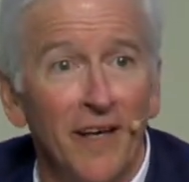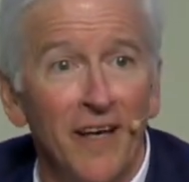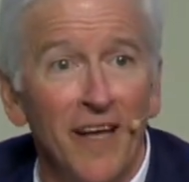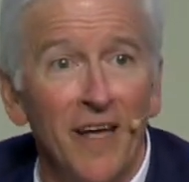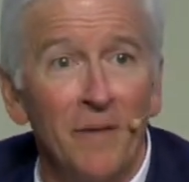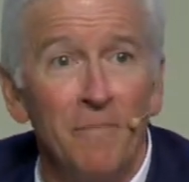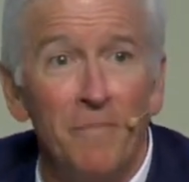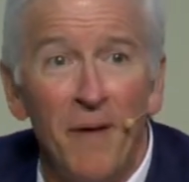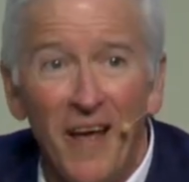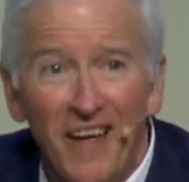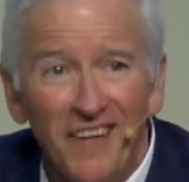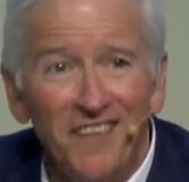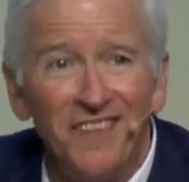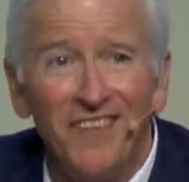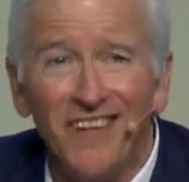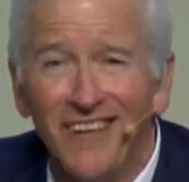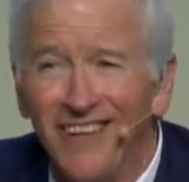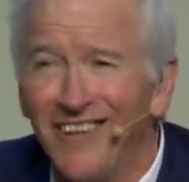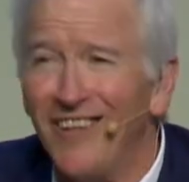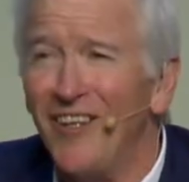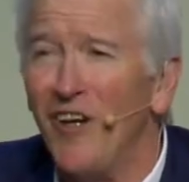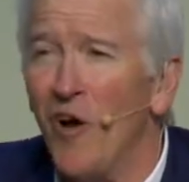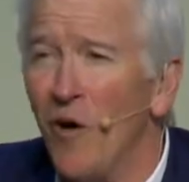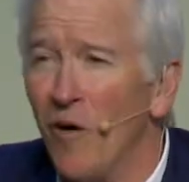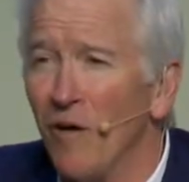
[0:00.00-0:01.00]
in
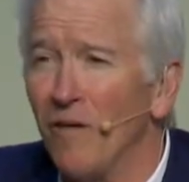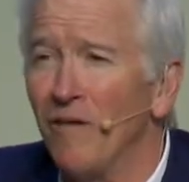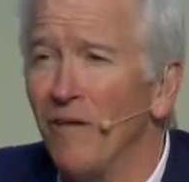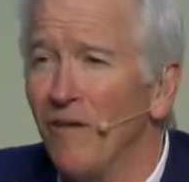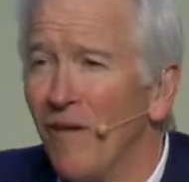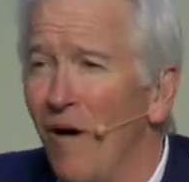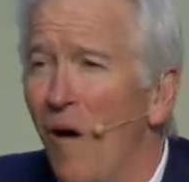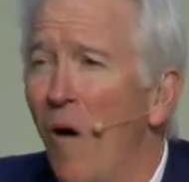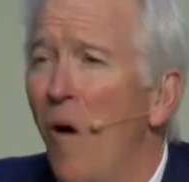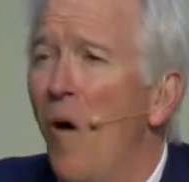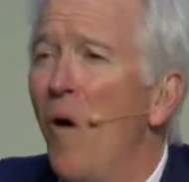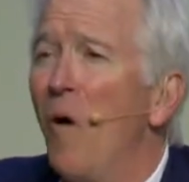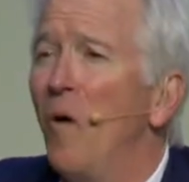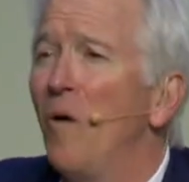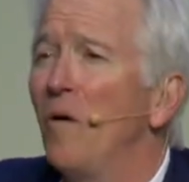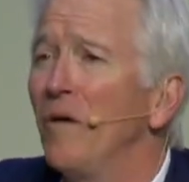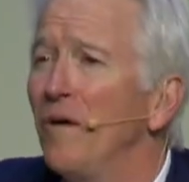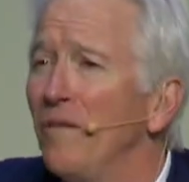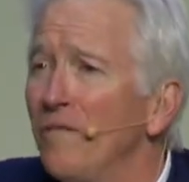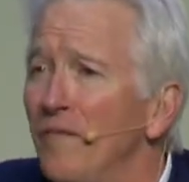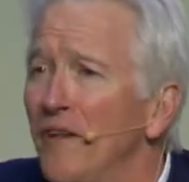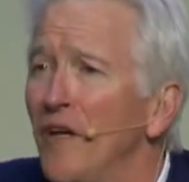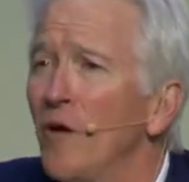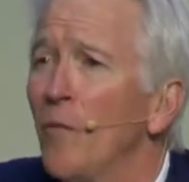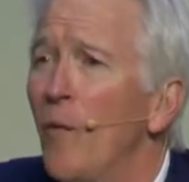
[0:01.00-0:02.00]
basically all
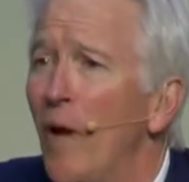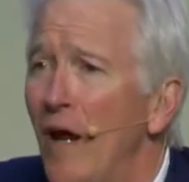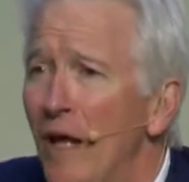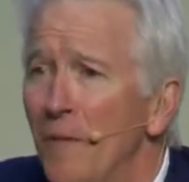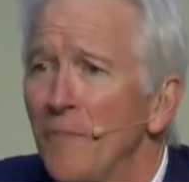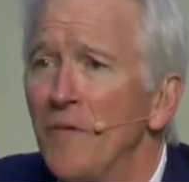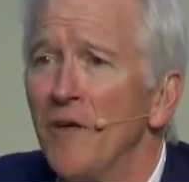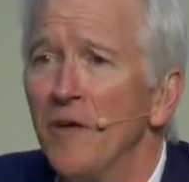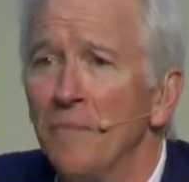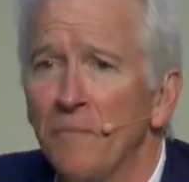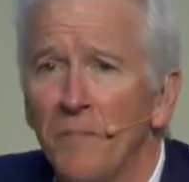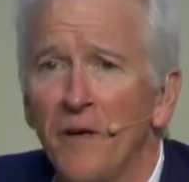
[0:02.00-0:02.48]
of the Arabian